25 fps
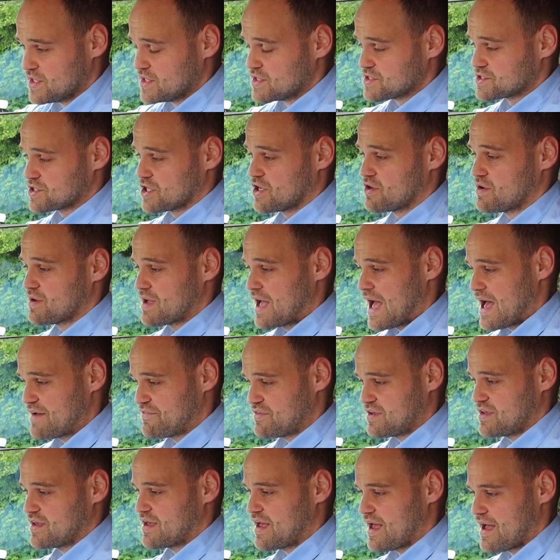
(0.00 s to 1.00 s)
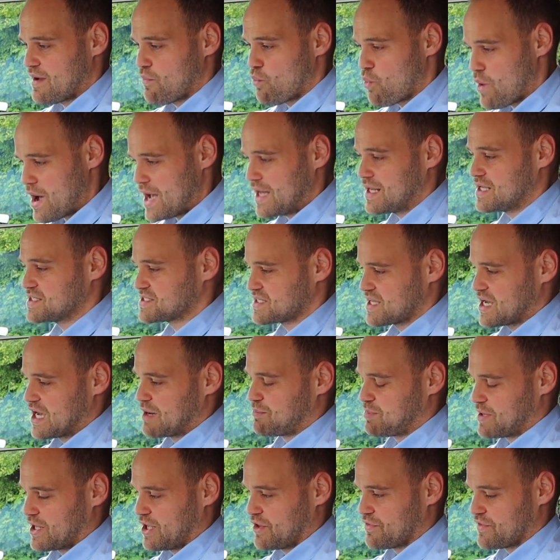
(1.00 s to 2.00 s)
So having wireless
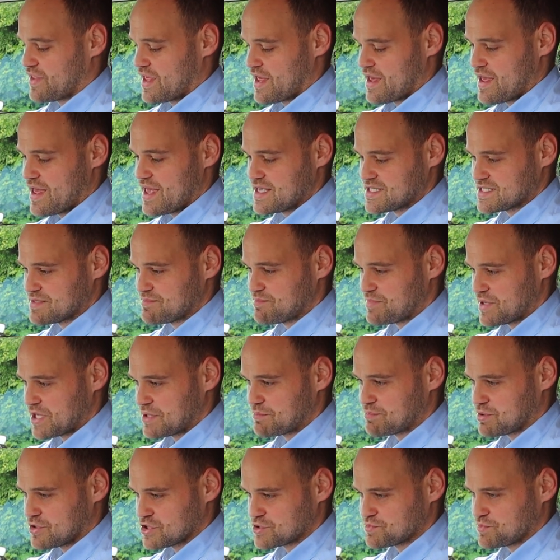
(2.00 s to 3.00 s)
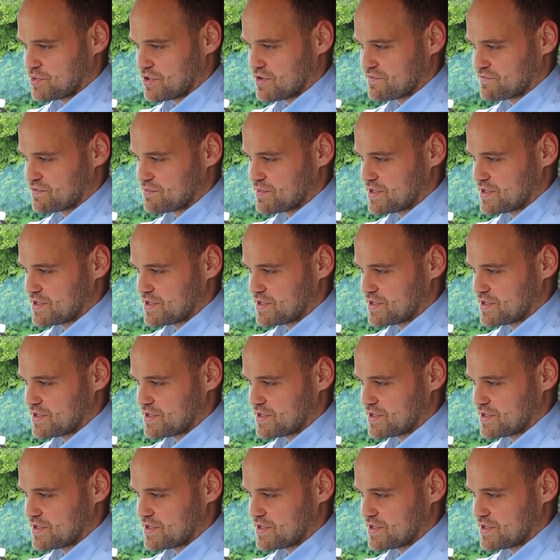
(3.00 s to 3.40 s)
CarPlay on there is a big plus point for